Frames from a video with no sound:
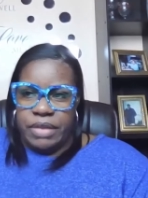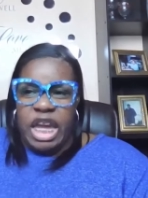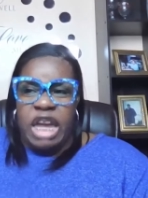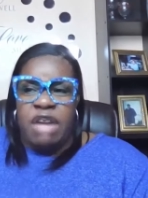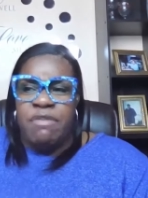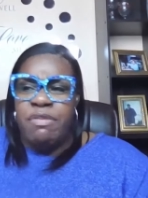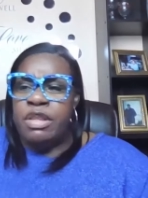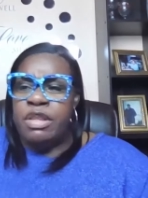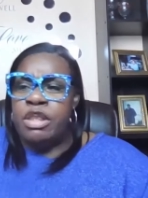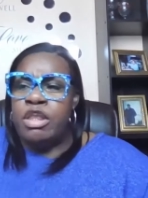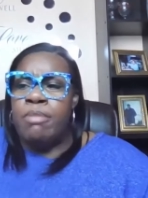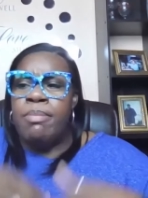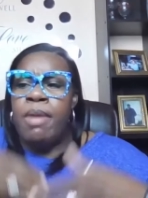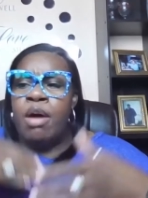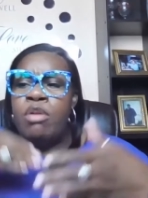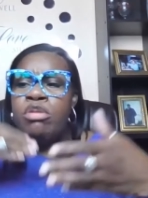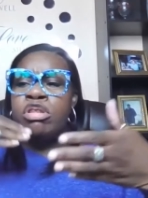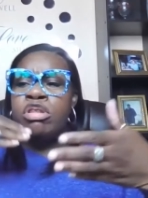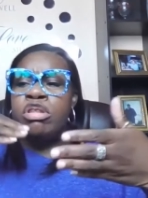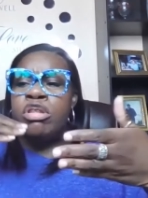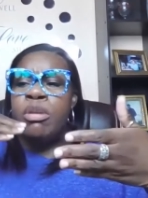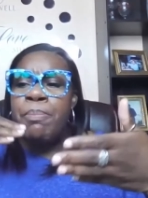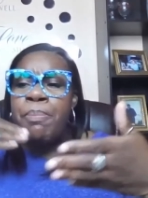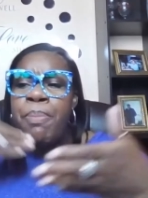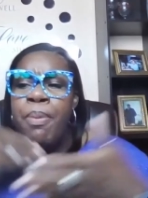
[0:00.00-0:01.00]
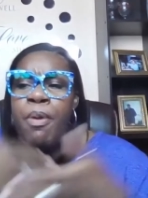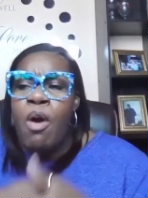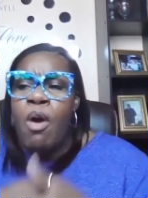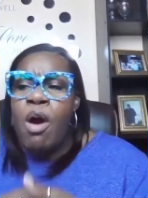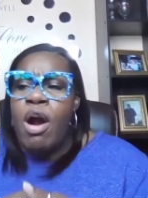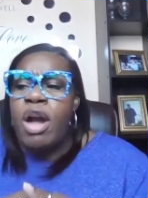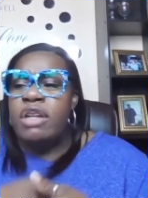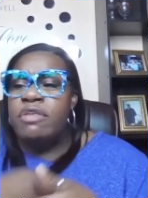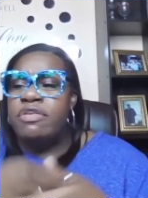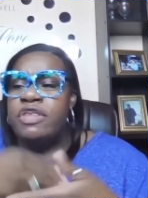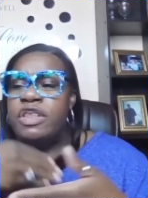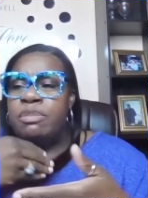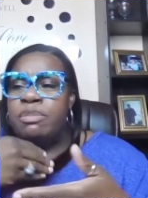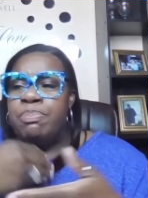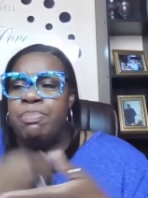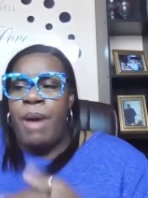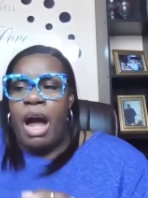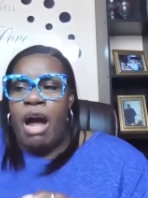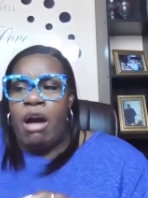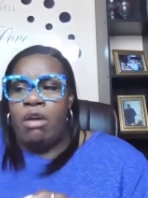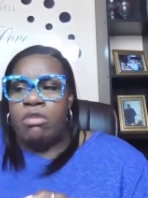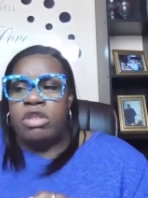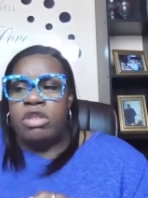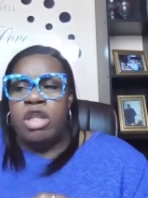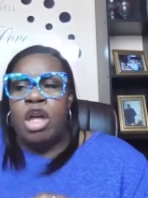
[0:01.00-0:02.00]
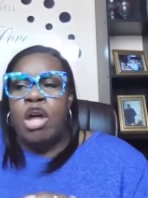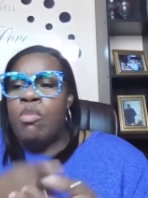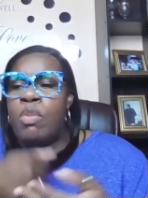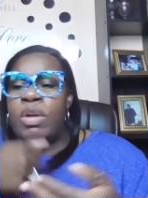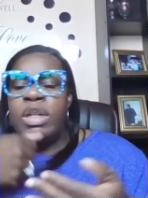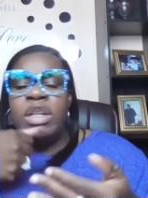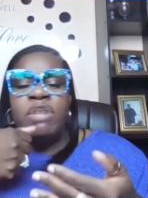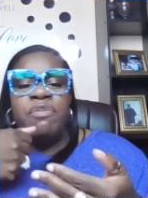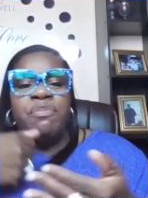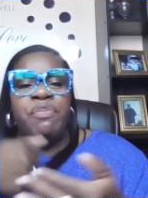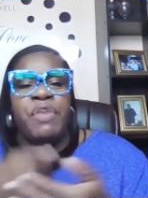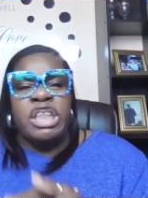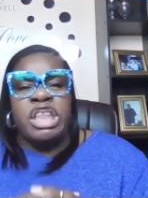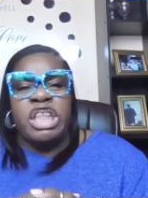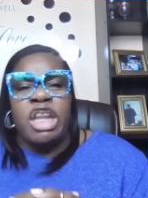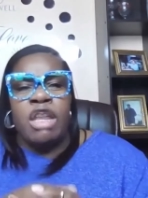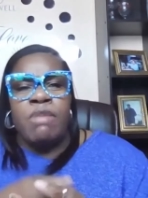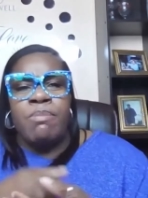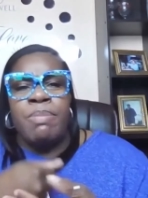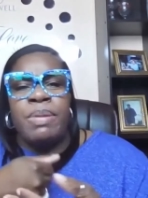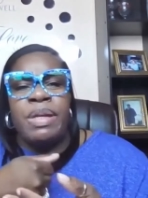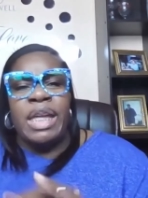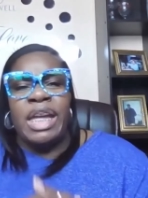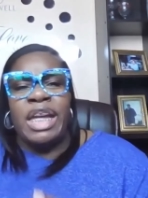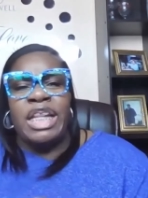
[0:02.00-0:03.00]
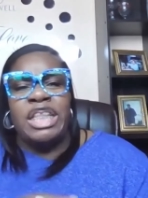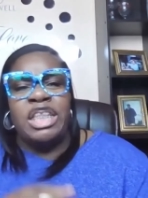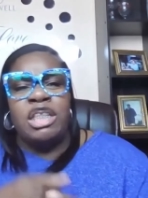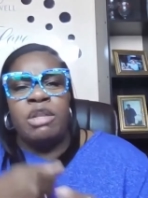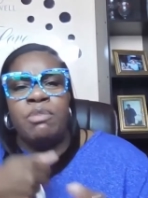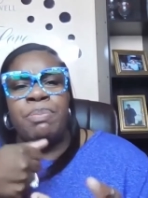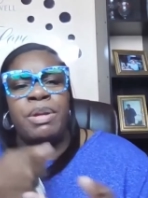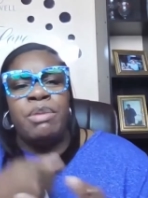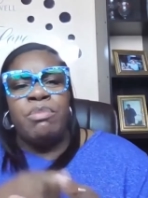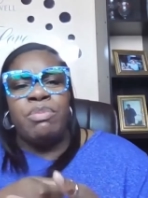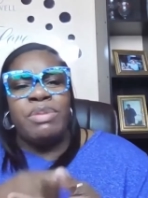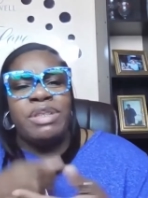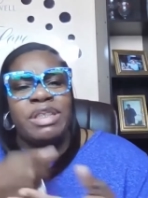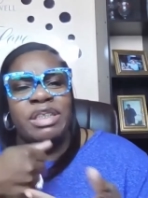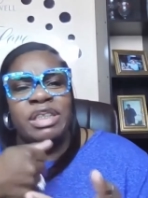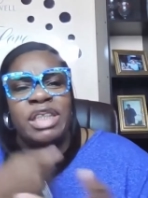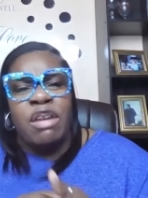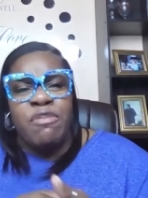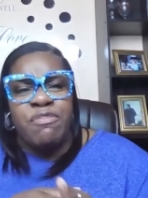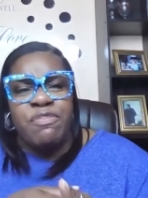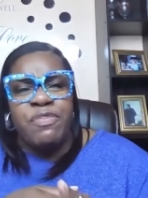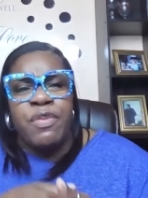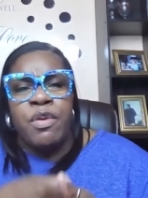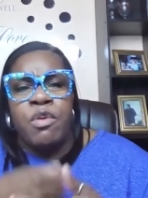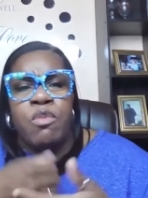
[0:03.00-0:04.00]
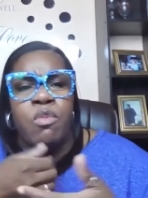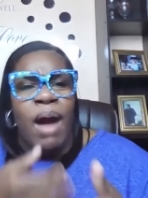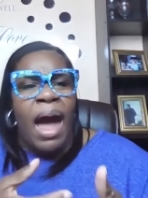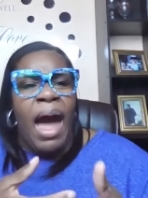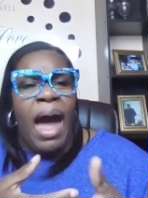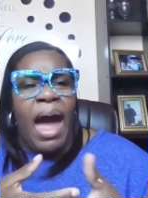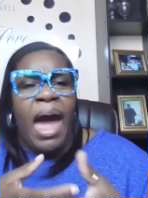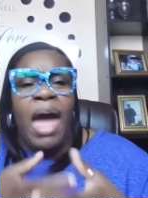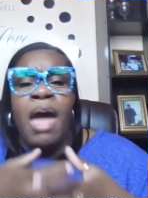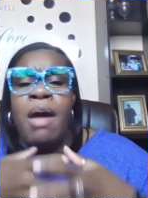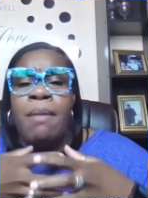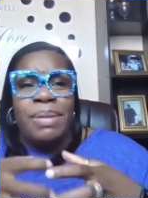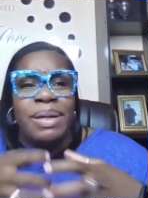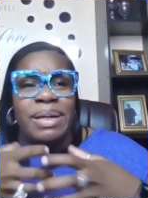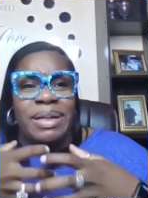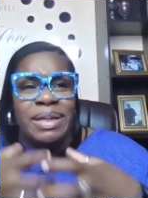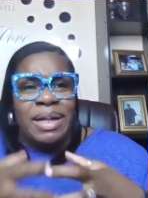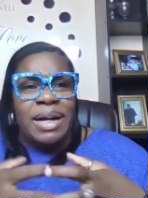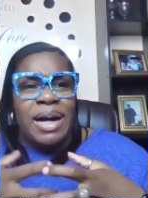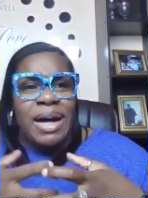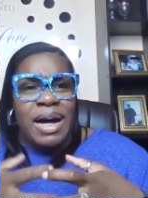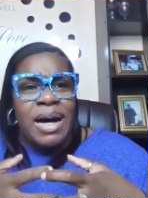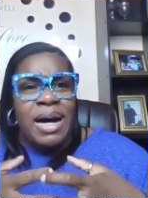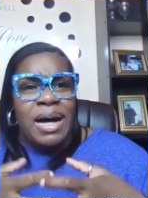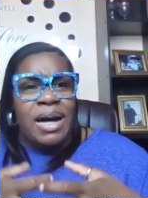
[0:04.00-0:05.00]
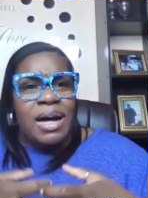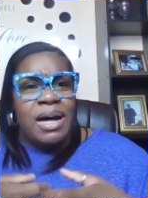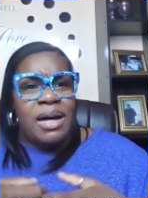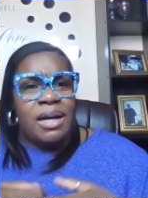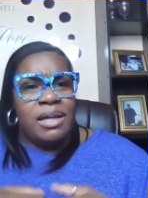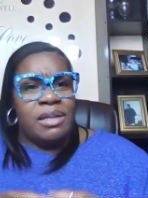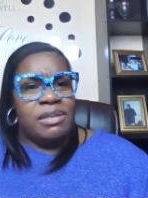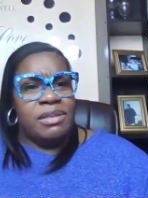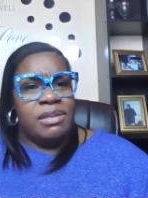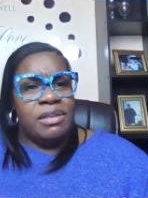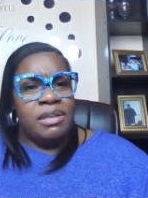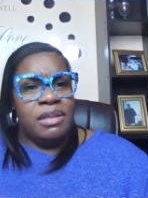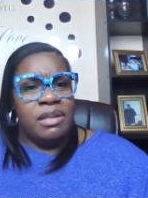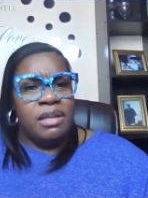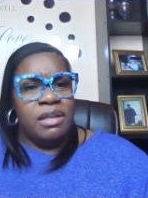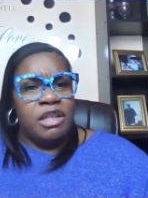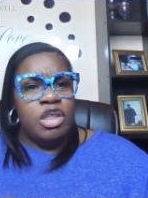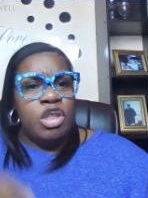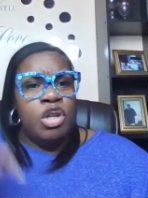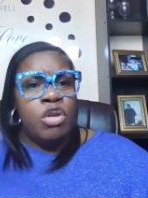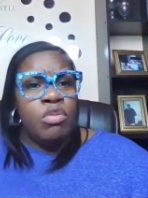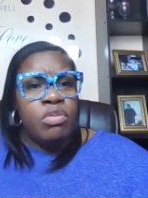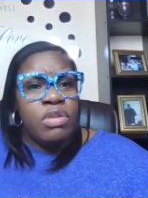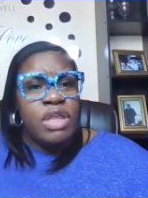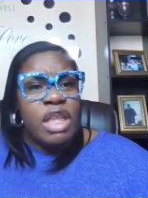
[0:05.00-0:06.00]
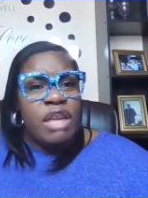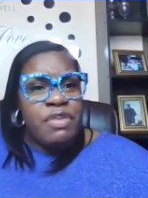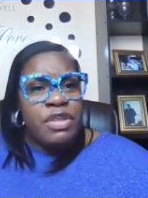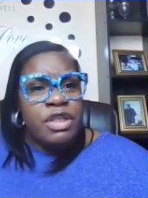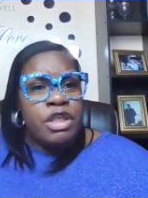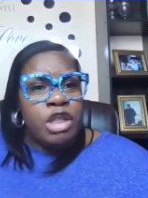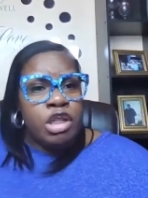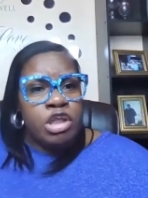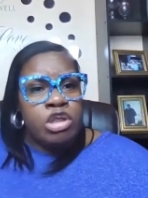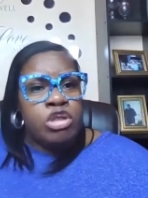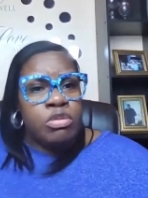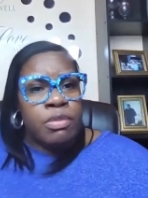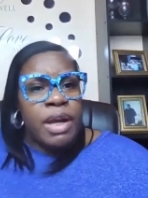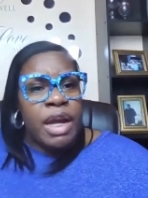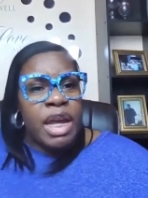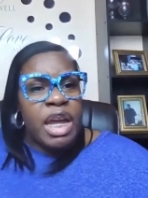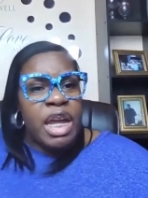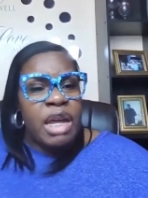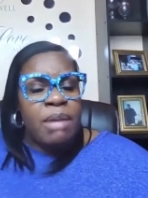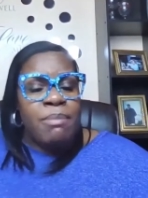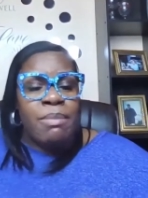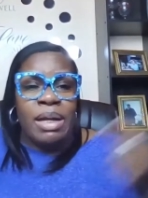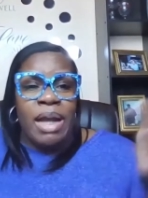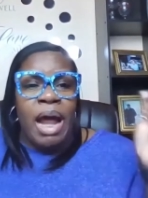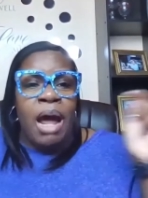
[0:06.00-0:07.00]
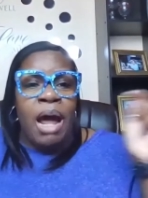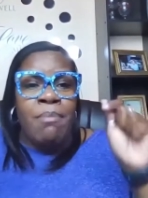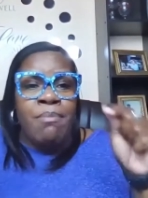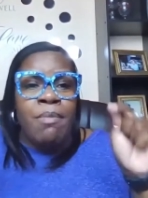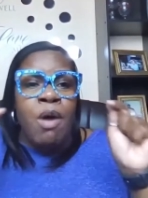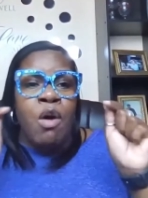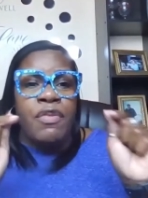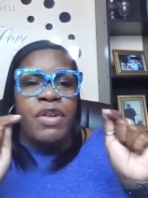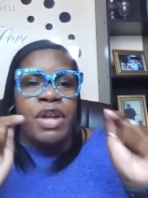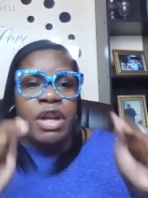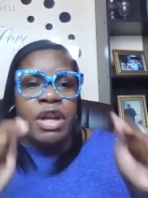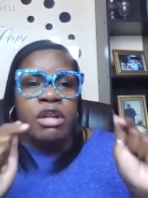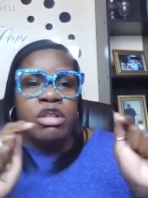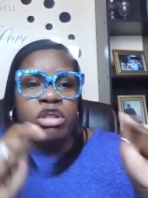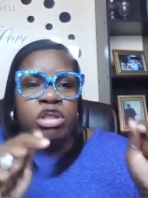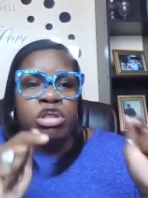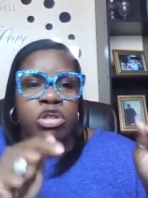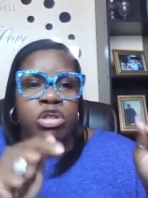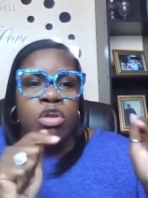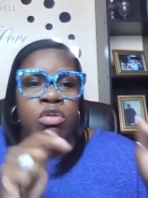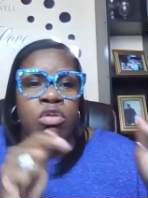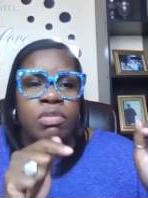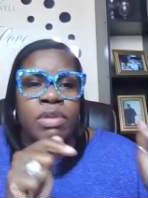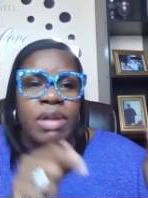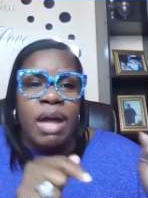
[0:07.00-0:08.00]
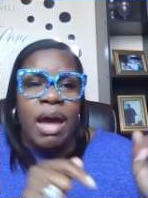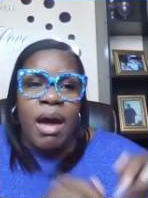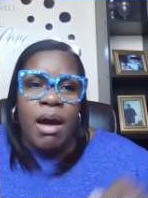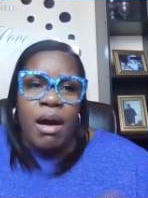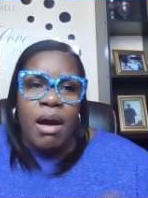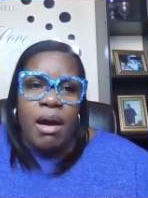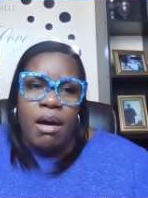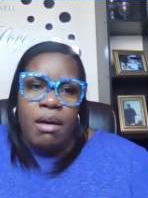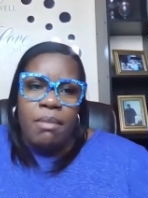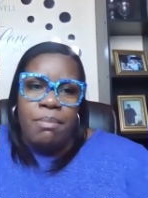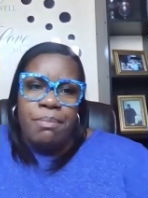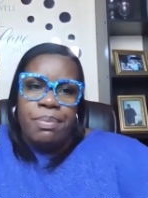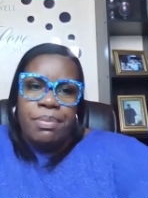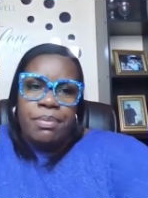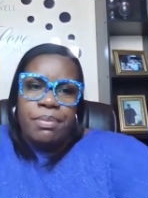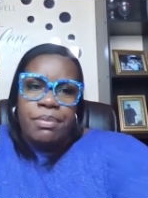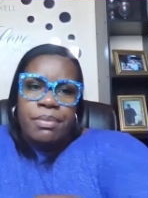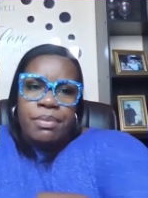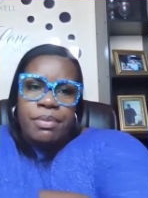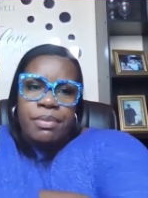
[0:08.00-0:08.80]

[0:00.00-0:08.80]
Even the most supportive spouse would eventually begin to be resentful. Why? Because you live in a dream and I'm over here suiting up.